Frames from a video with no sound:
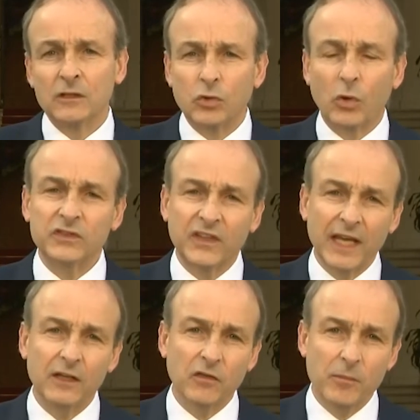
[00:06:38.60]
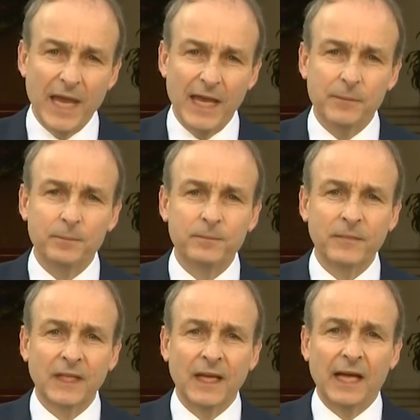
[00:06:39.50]
Towards the end of May,
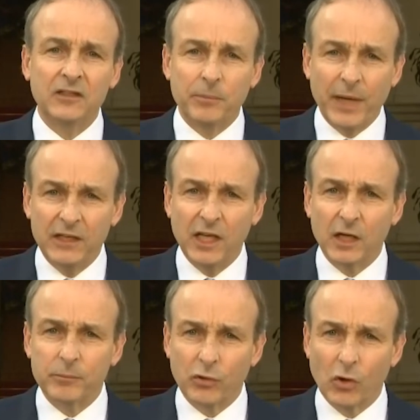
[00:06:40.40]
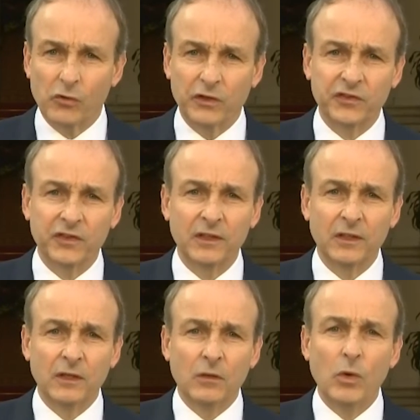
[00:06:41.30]
and depending on progress,
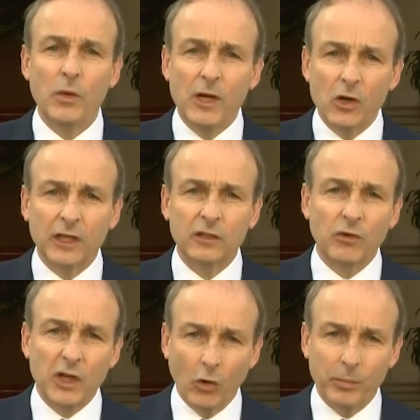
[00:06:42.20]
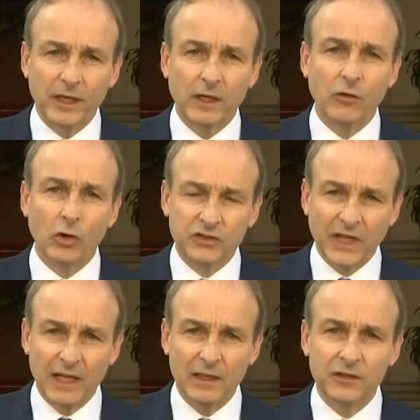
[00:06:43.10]
we will look at the reopening of
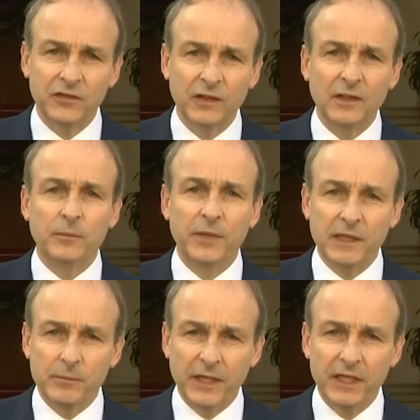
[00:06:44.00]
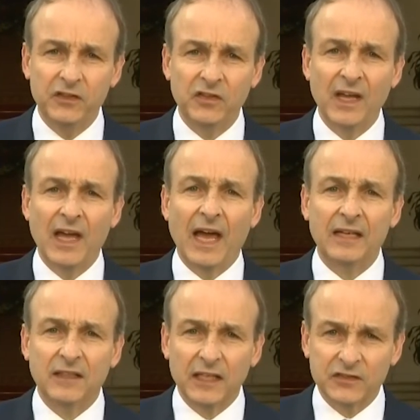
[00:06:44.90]
hotels, B&Bs,
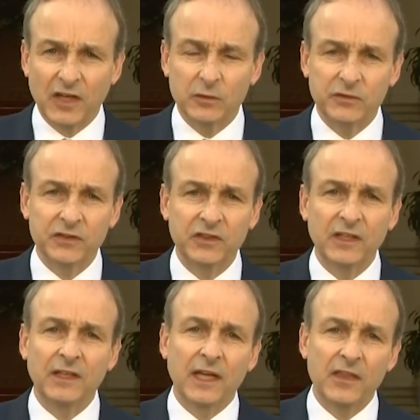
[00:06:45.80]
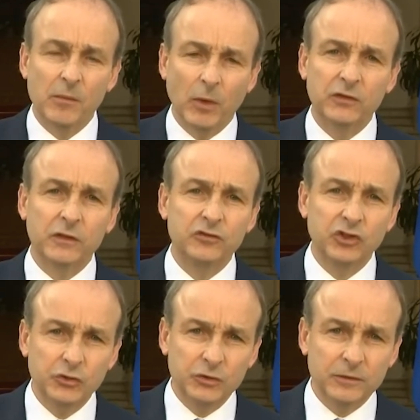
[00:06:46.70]
and guest houses in the month of
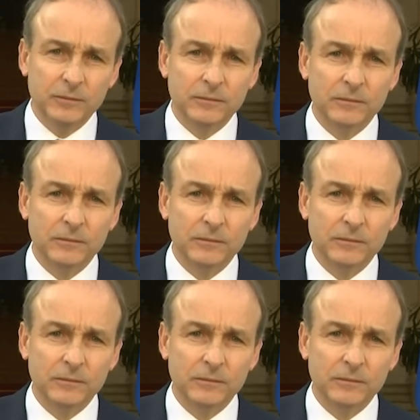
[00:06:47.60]
June.